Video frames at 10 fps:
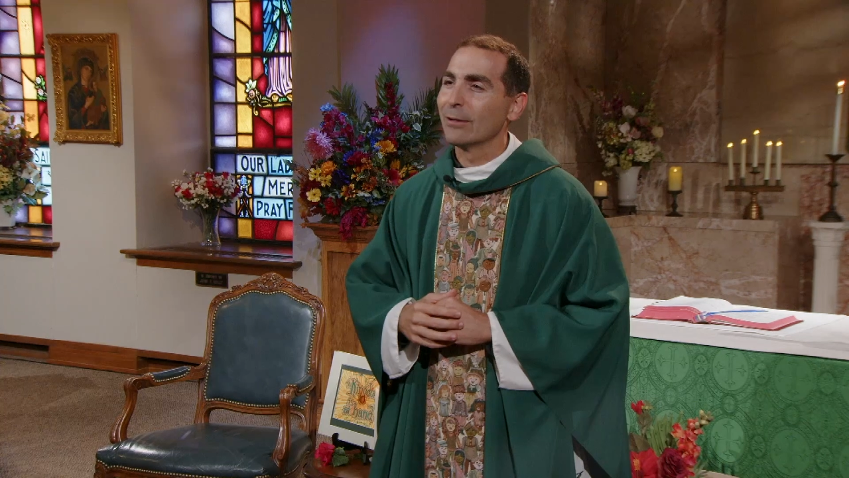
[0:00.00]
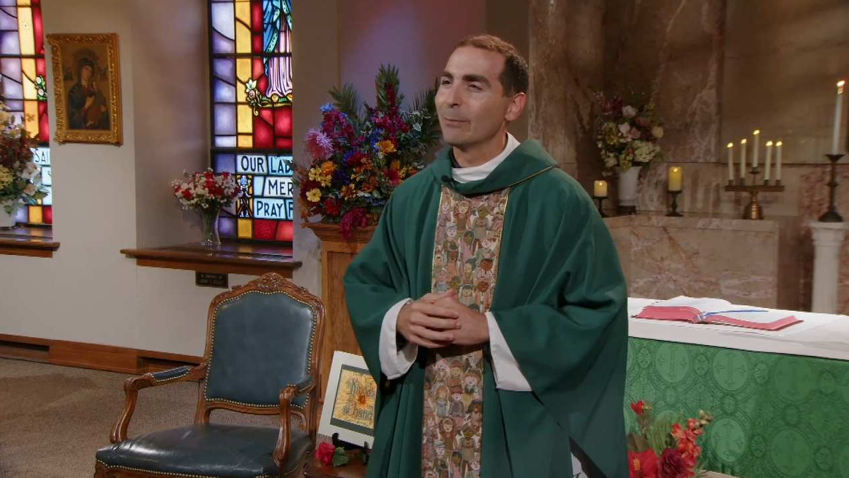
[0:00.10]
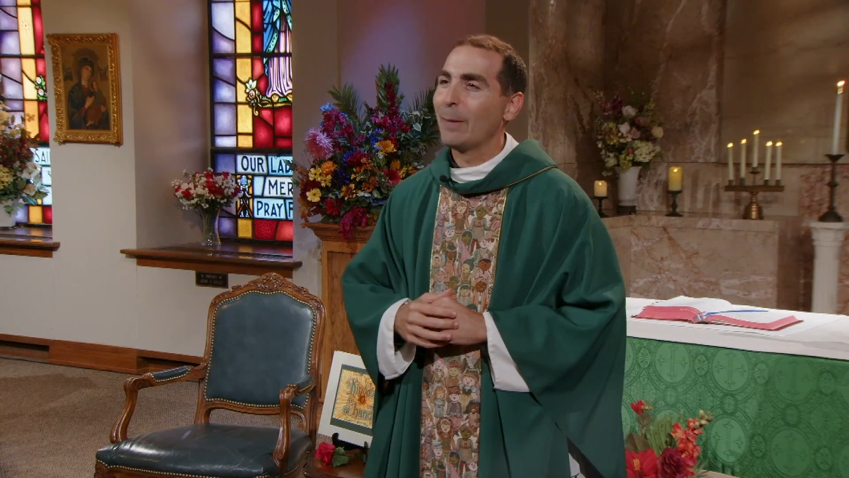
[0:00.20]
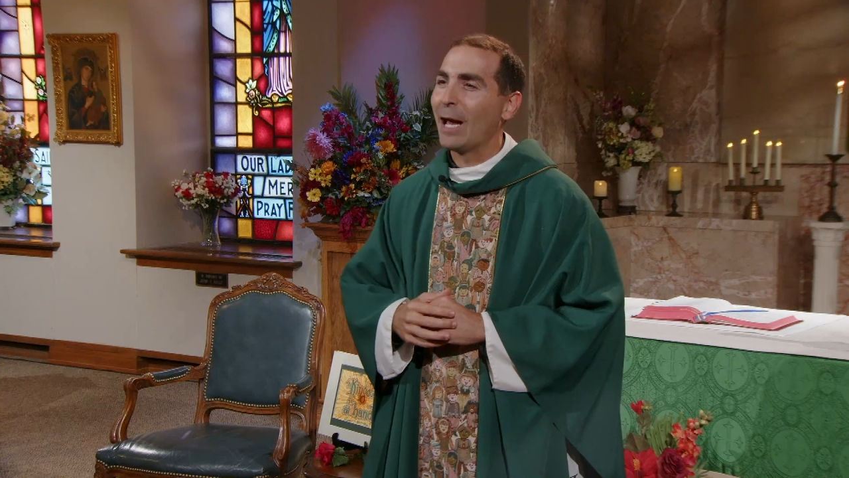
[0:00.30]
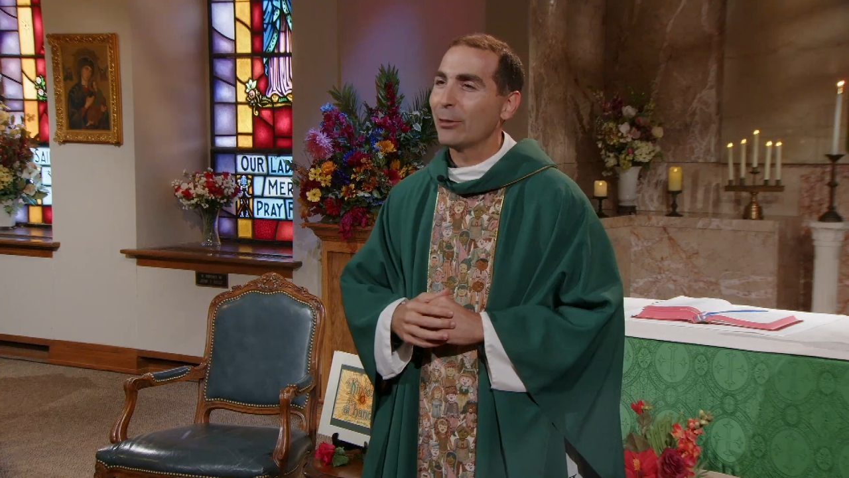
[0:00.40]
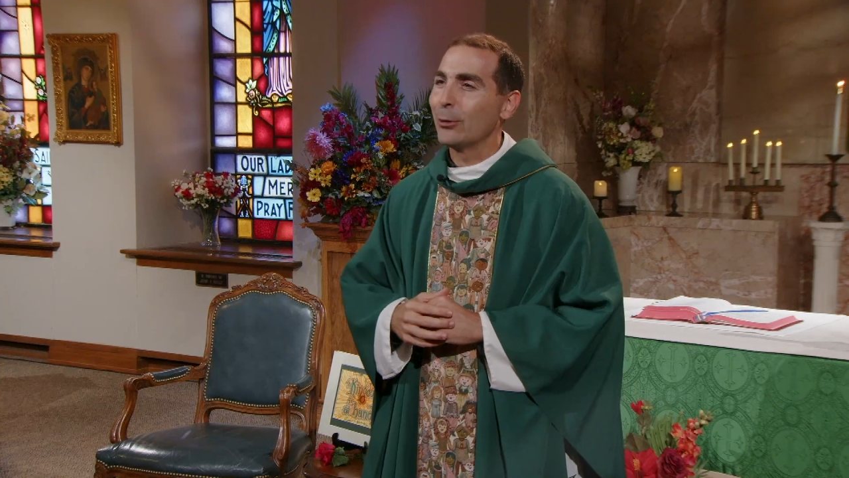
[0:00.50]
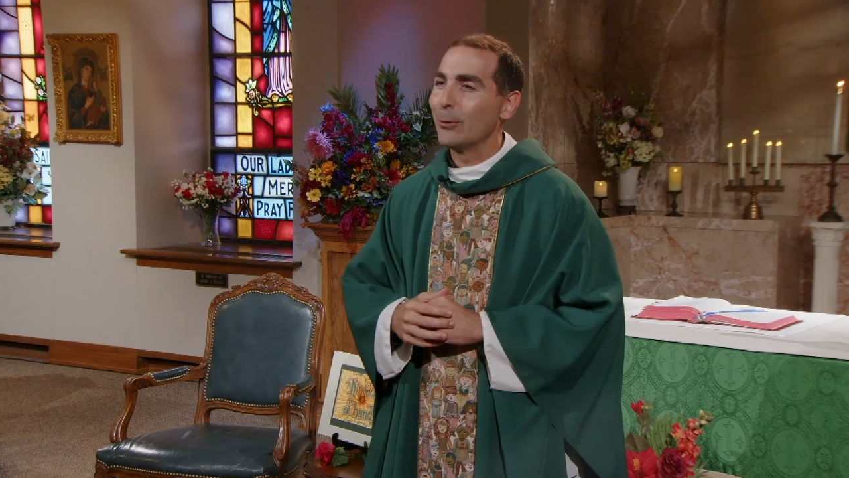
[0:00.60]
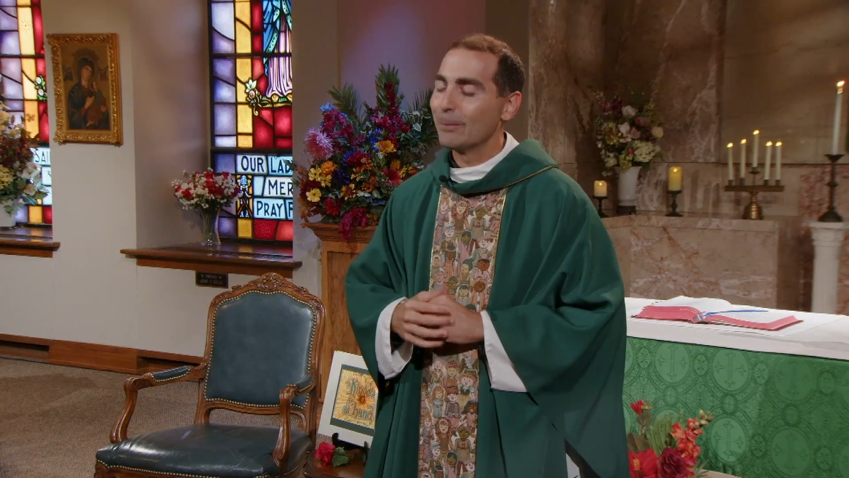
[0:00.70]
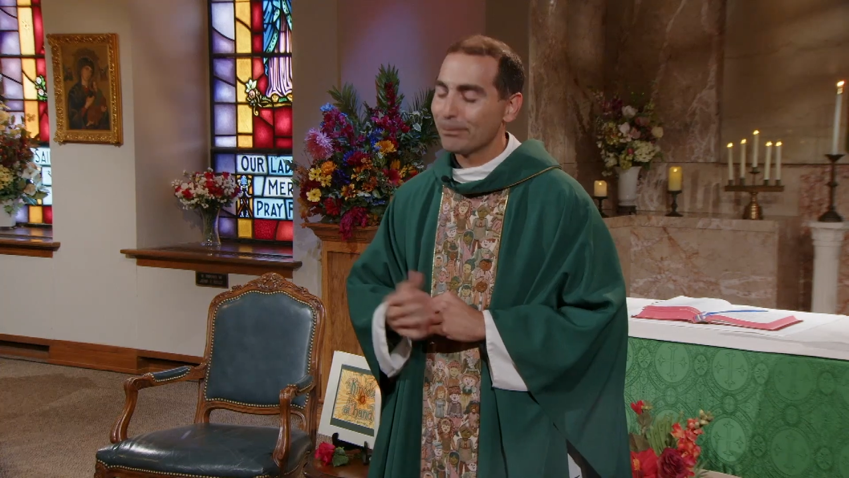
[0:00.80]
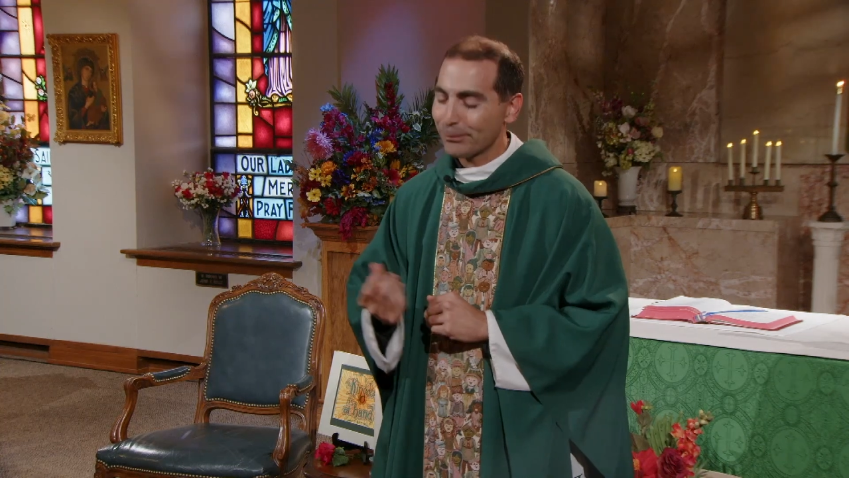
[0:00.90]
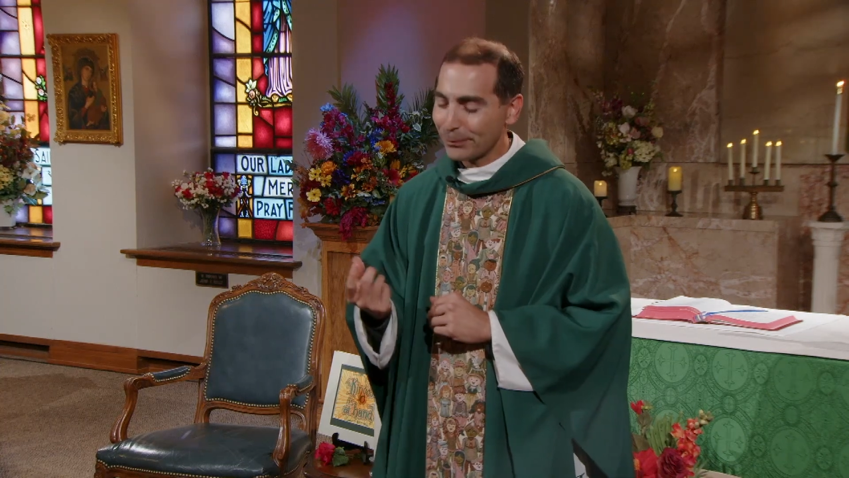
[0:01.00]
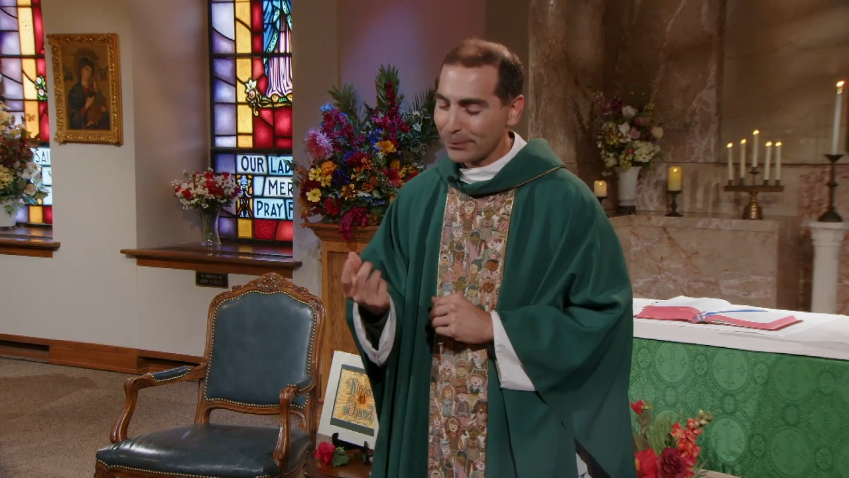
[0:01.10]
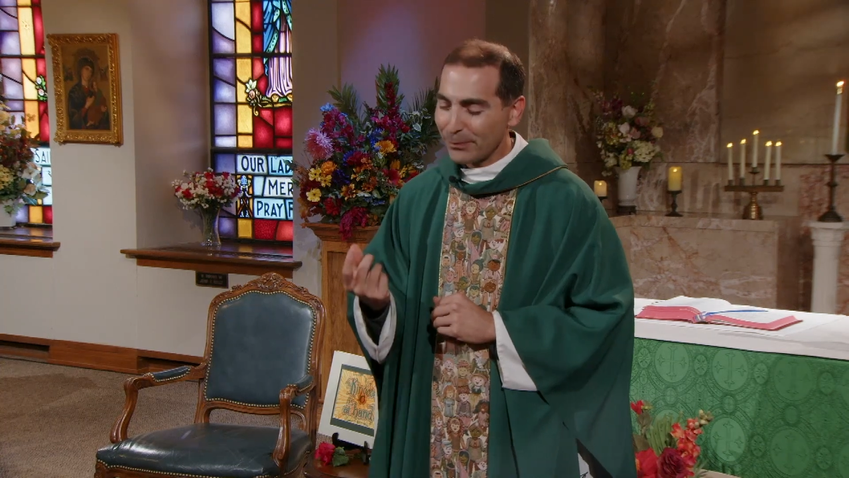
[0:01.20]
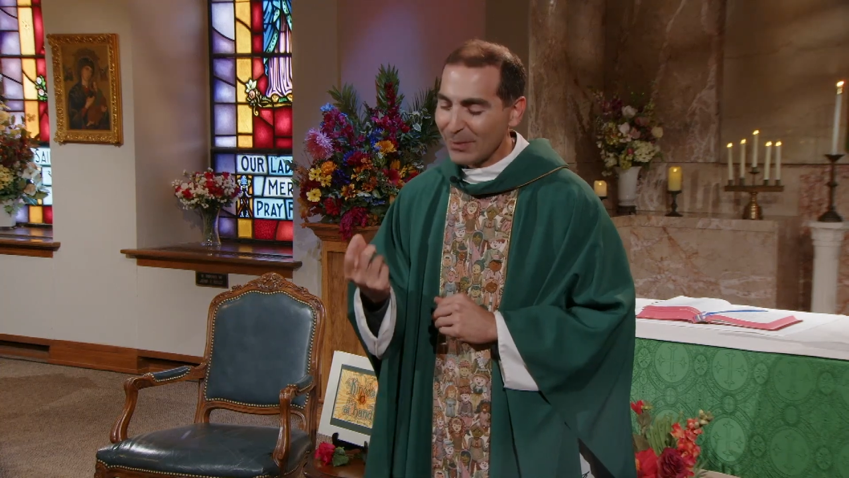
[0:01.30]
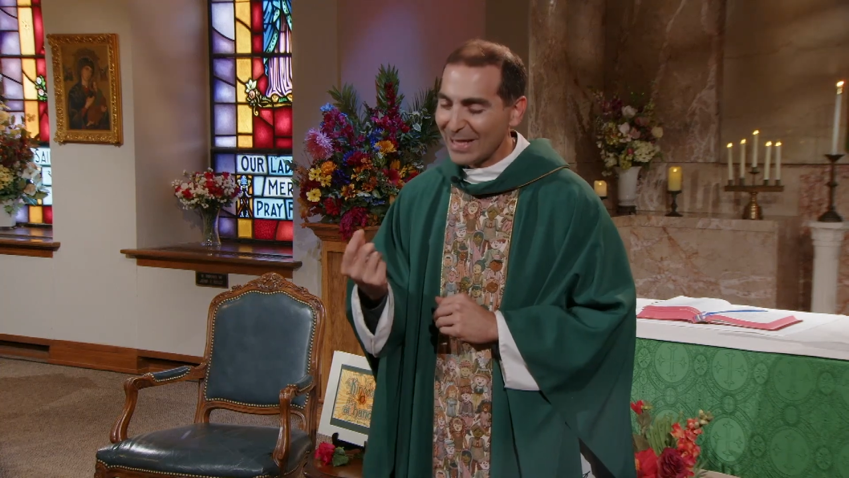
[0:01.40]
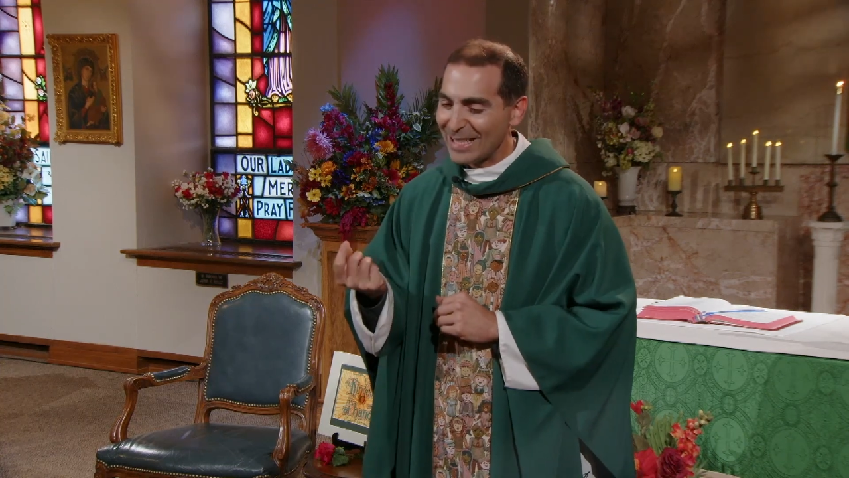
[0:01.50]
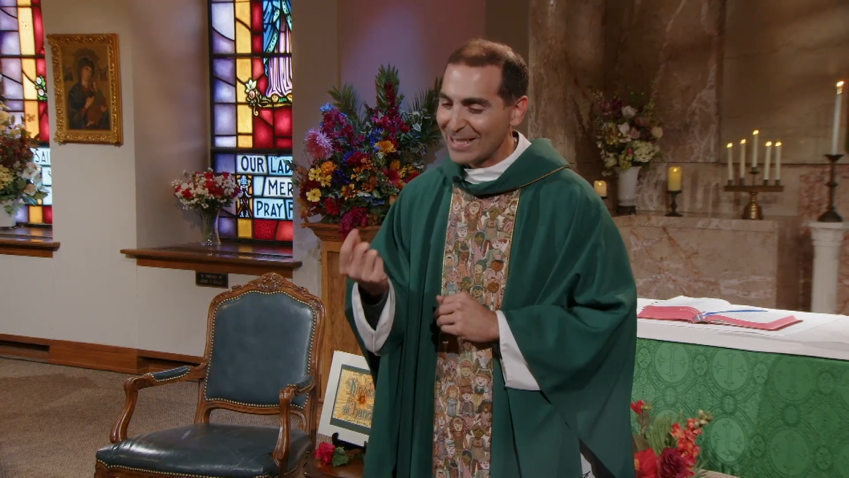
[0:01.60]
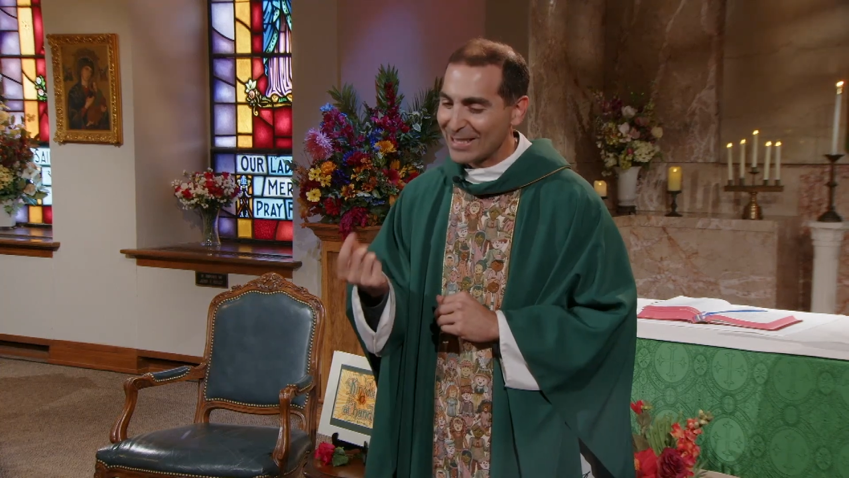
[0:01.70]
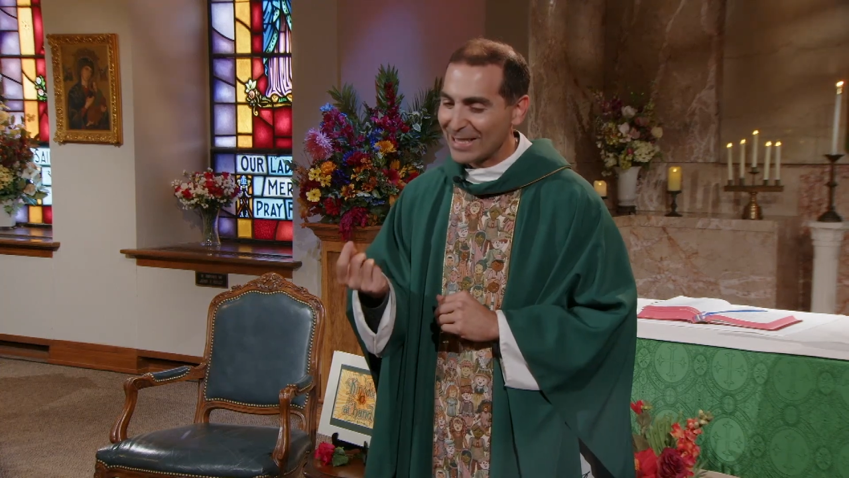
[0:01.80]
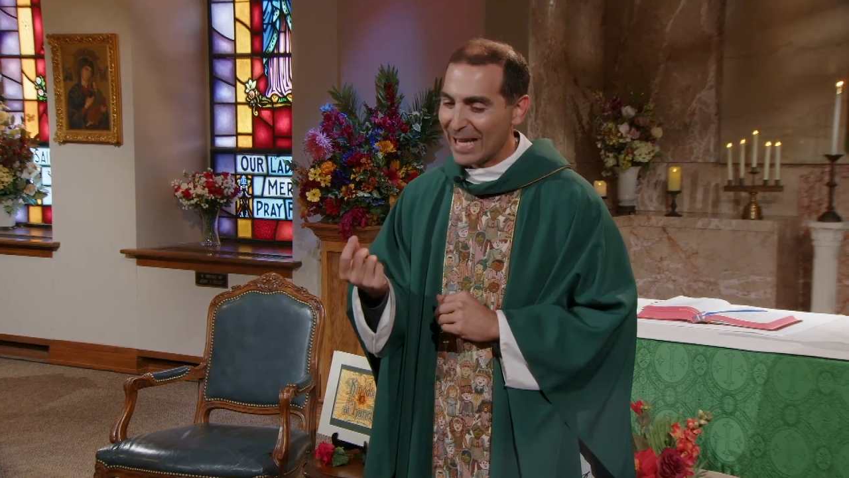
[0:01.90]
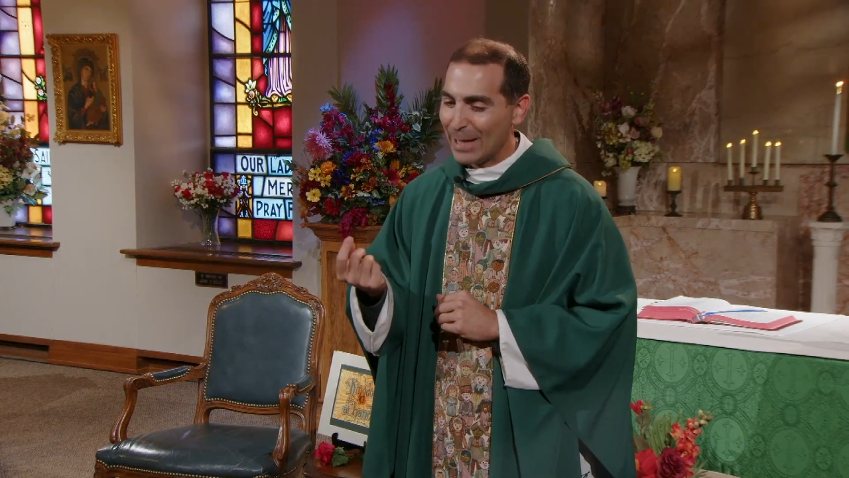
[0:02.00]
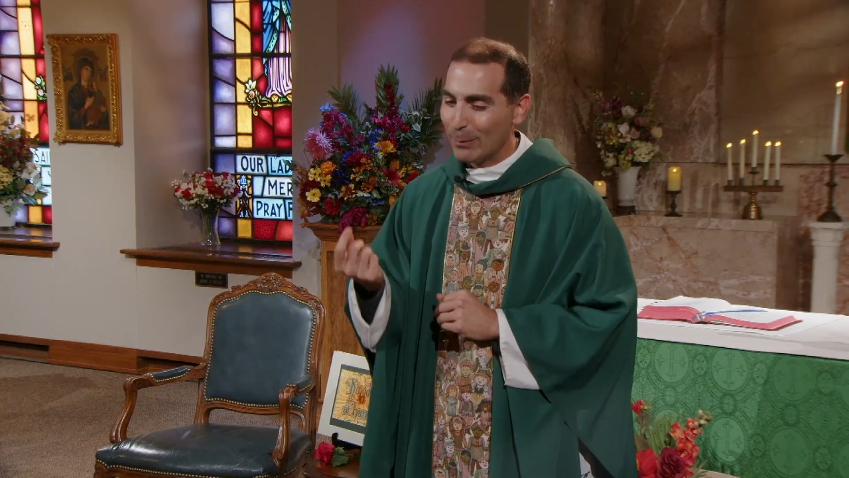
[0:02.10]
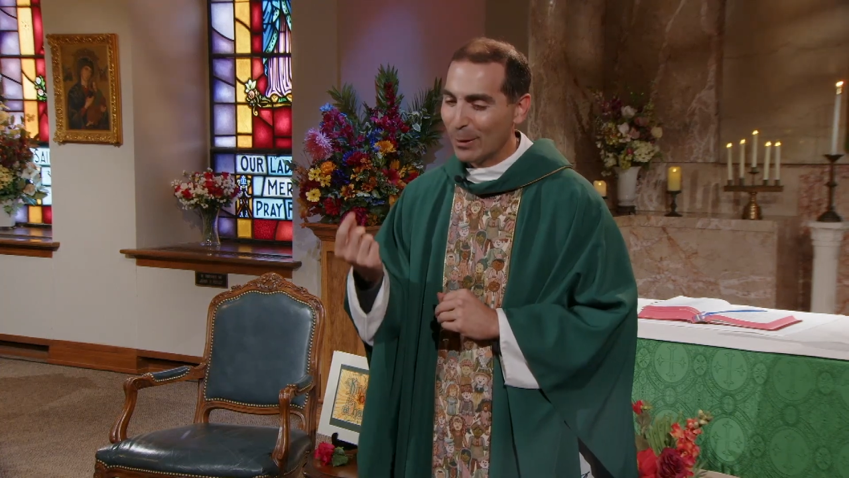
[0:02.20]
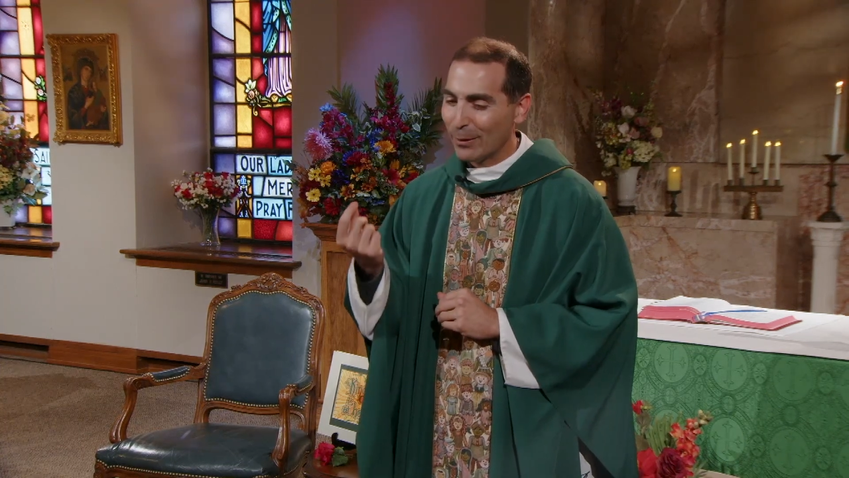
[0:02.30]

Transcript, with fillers: at Matthew is the same